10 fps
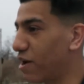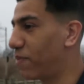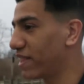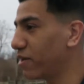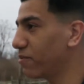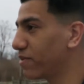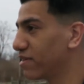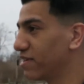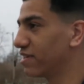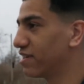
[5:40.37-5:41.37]
I pet them?
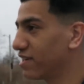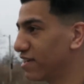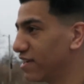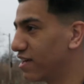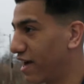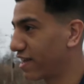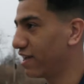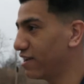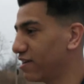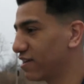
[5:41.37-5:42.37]
I
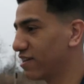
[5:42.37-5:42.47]
can?